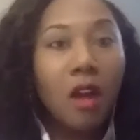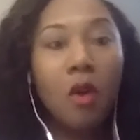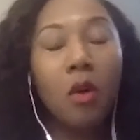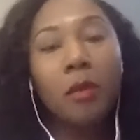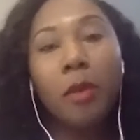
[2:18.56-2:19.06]

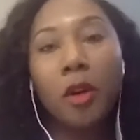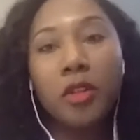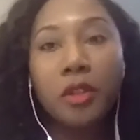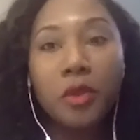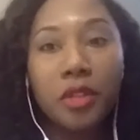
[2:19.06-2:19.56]
or in
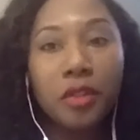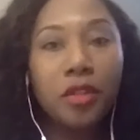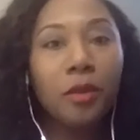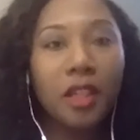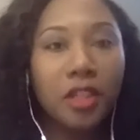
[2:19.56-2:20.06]
personal
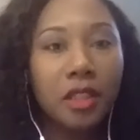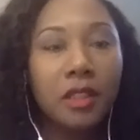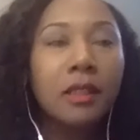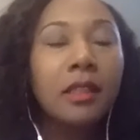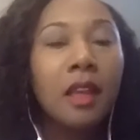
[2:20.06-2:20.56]

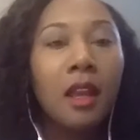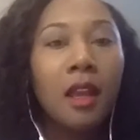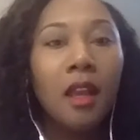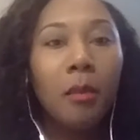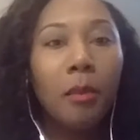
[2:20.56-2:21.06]
situations.
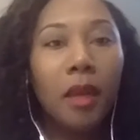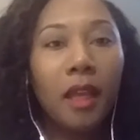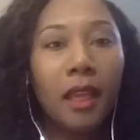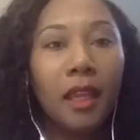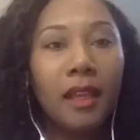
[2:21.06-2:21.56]

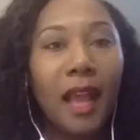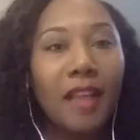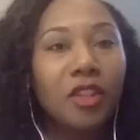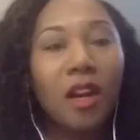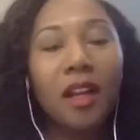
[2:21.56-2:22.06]
But I
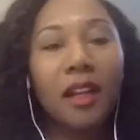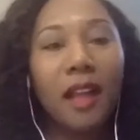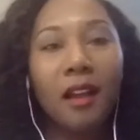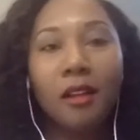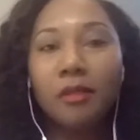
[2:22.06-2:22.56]
started
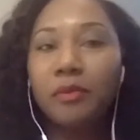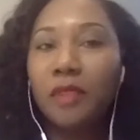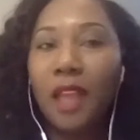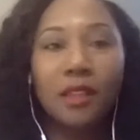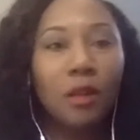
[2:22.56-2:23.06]
out
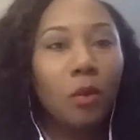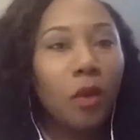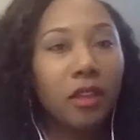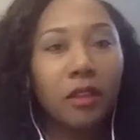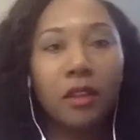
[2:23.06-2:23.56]
as a
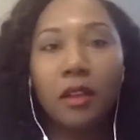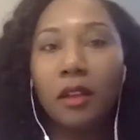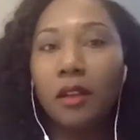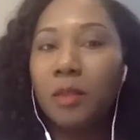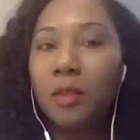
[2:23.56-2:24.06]

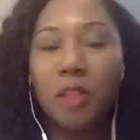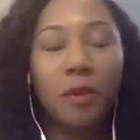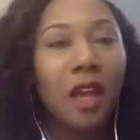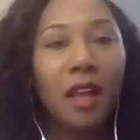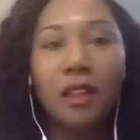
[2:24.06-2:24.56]
regular speech
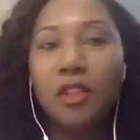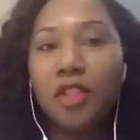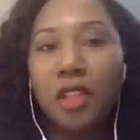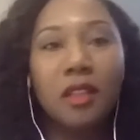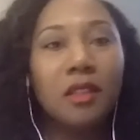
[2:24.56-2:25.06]

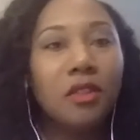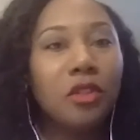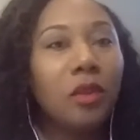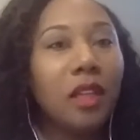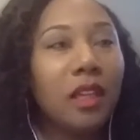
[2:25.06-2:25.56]
pathologist
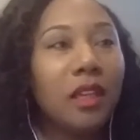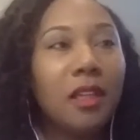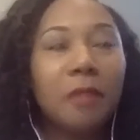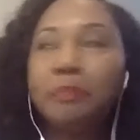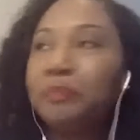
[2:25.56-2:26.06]

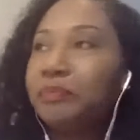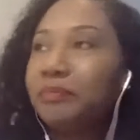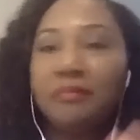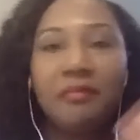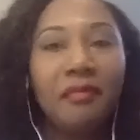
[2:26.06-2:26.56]
doing
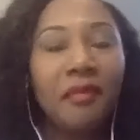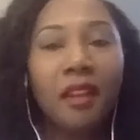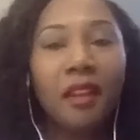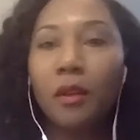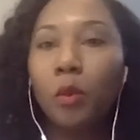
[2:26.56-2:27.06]

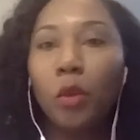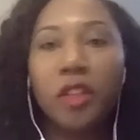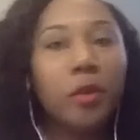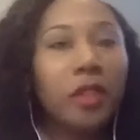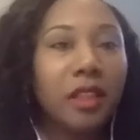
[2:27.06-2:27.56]
what
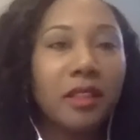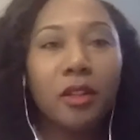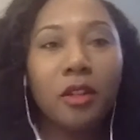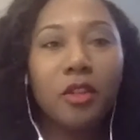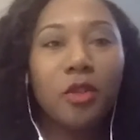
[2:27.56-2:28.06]
you would
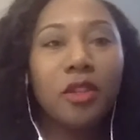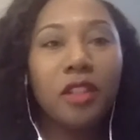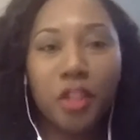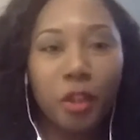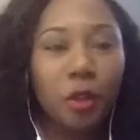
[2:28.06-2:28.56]
consider
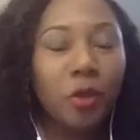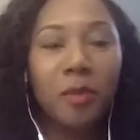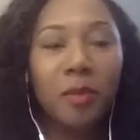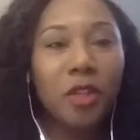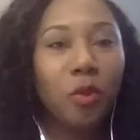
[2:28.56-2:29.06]
traditional
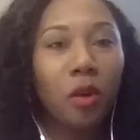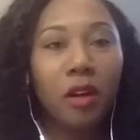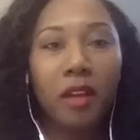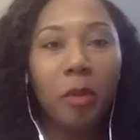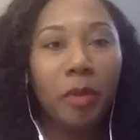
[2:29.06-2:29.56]
speech work,
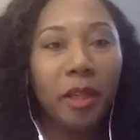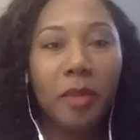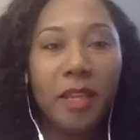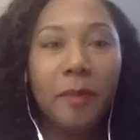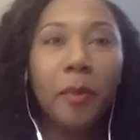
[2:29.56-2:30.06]
helping
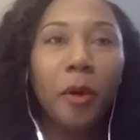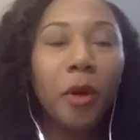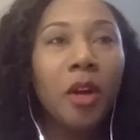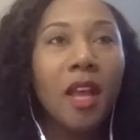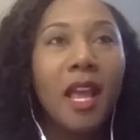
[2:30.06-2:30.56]

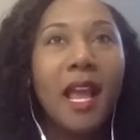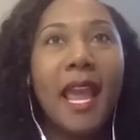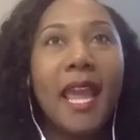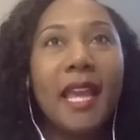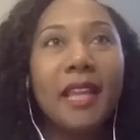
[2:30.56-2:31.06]
people.
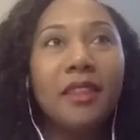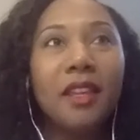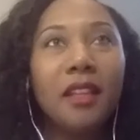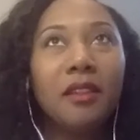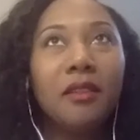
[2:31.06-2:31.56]
And
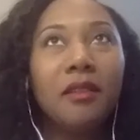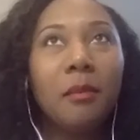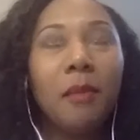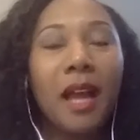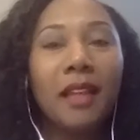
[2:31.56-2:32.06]
then
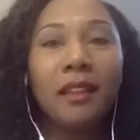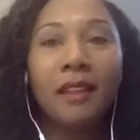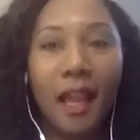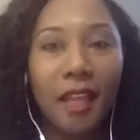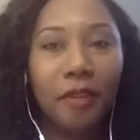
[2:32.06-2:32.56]
my
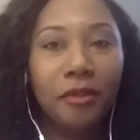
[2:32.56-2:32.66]
life